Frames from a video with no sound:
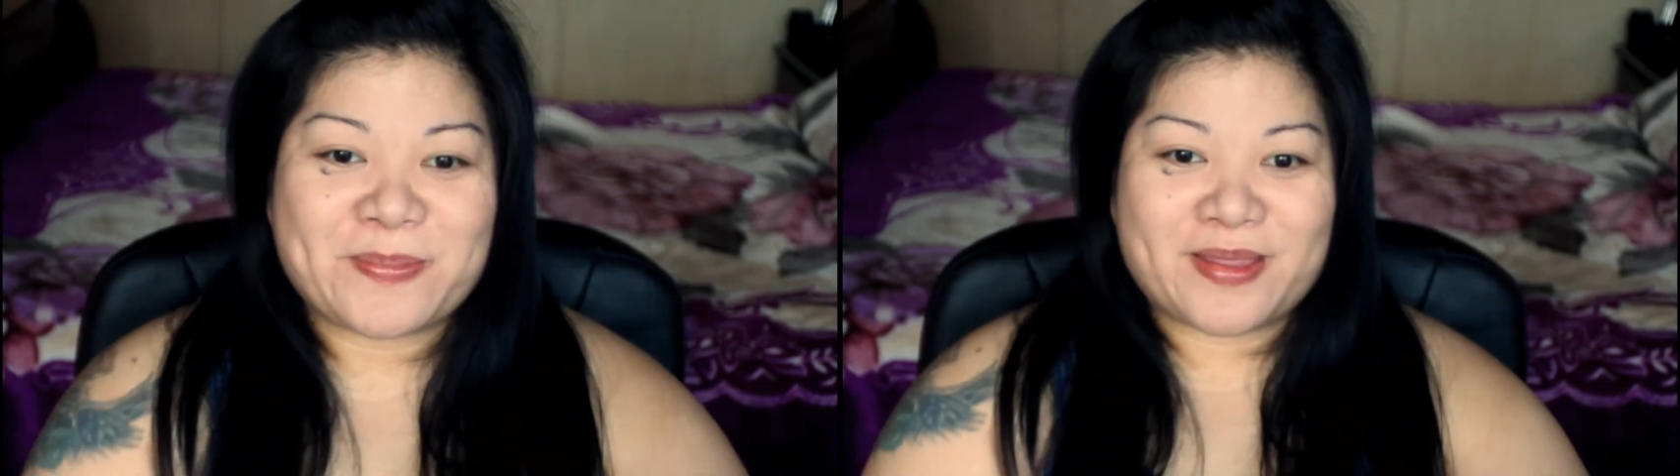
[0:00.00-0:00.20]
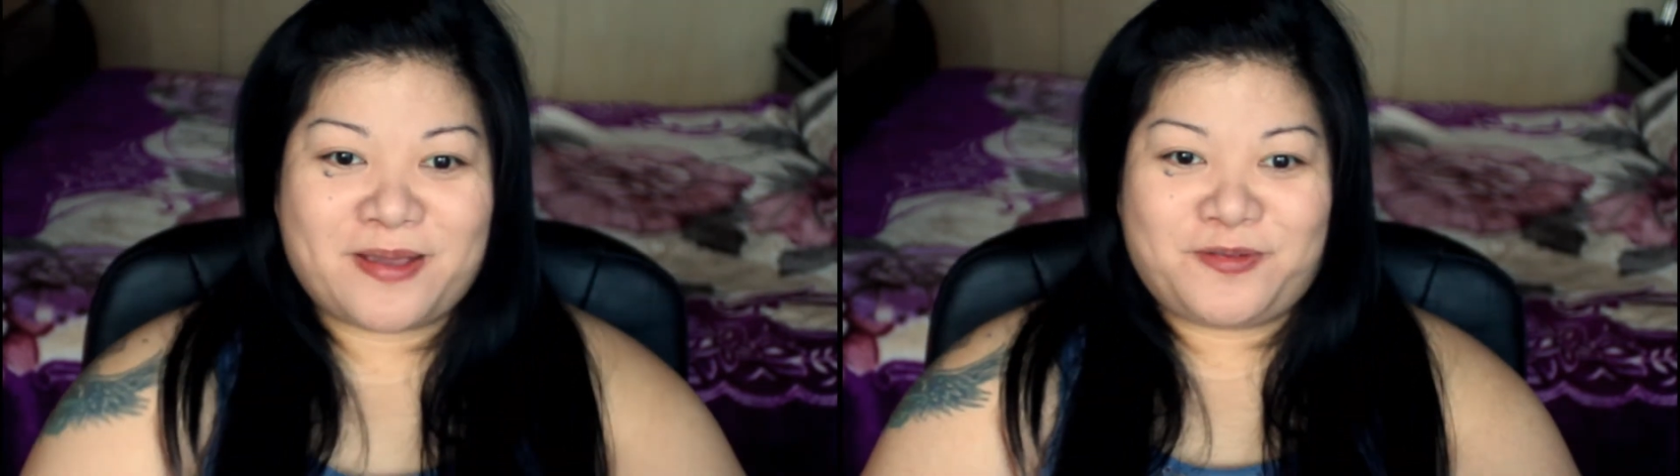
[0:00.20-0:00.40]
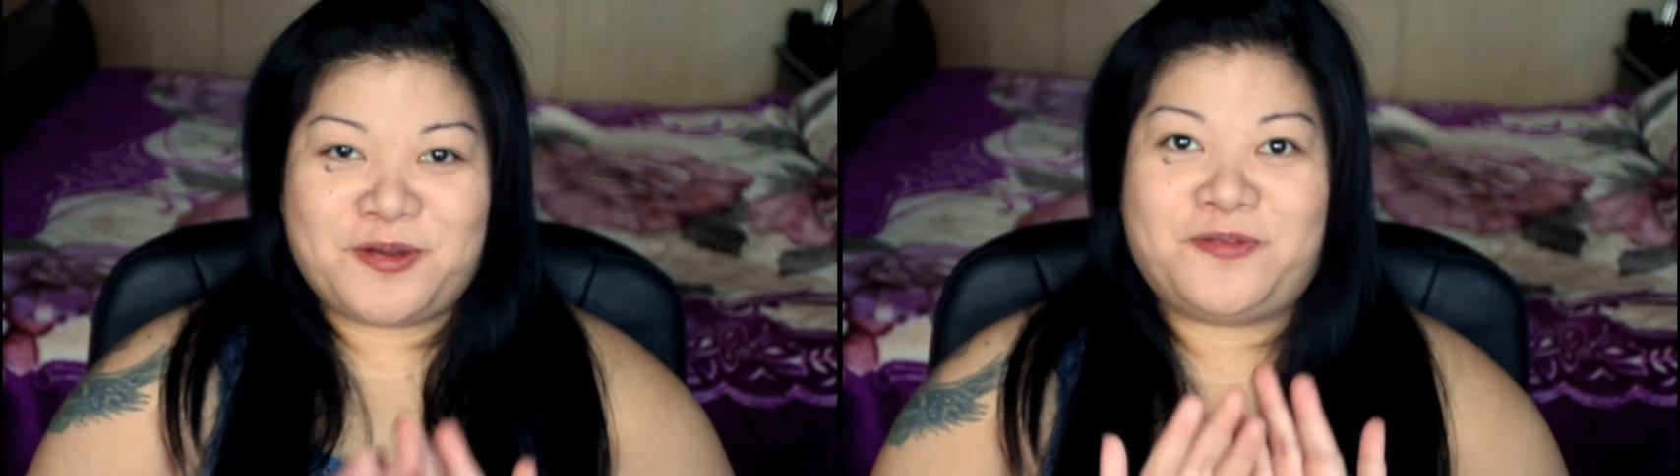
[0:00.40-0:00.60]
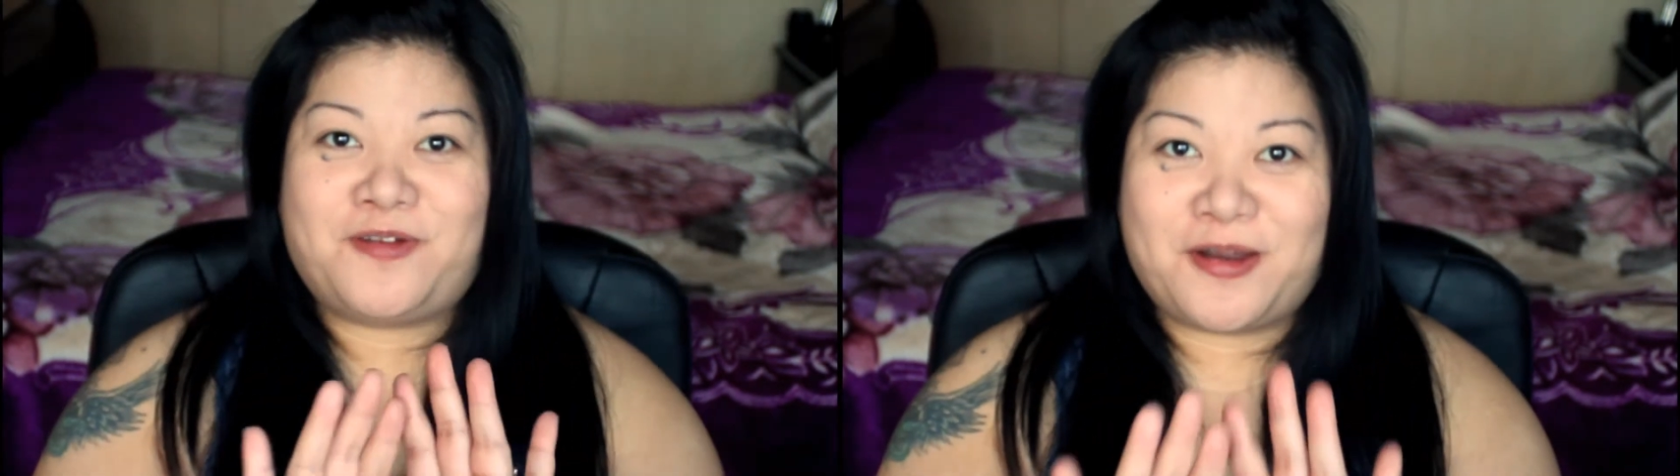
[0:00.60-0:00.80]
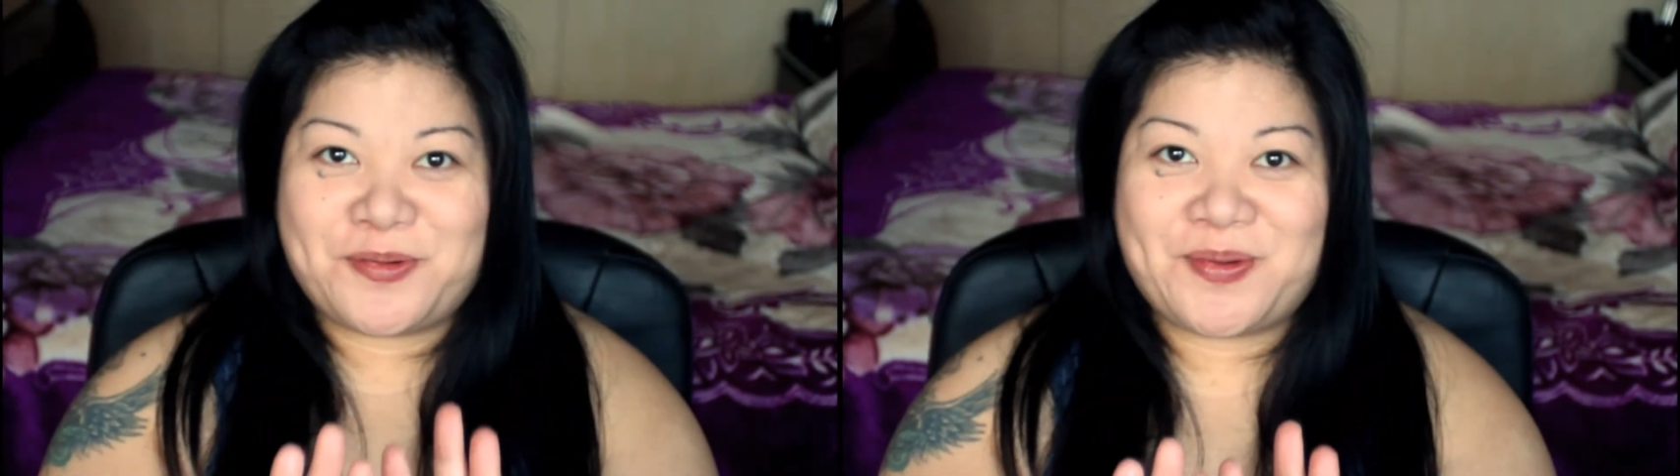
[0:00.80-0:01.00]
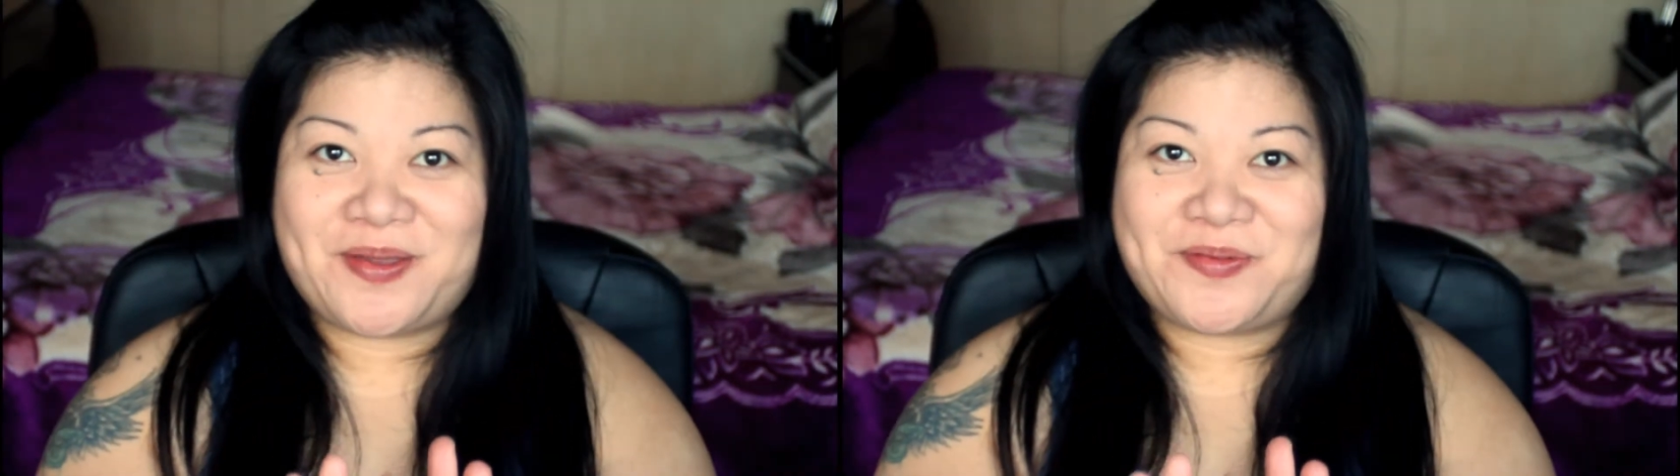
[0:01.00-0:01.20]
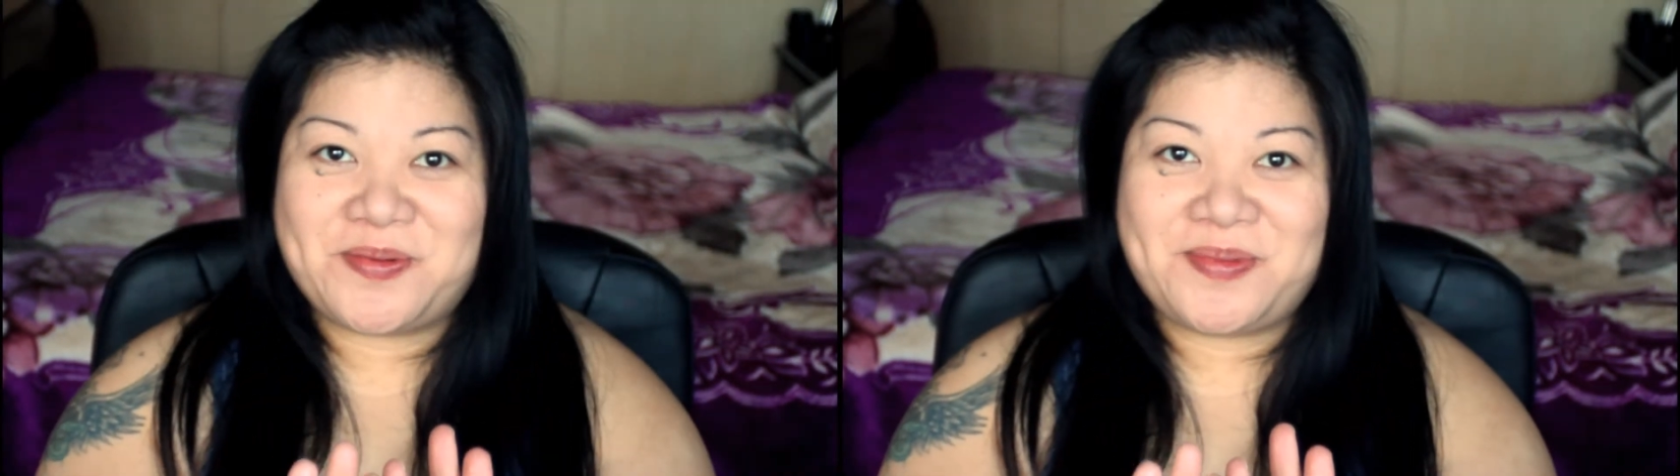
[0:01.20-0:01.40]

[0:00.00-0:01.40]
if you're far away from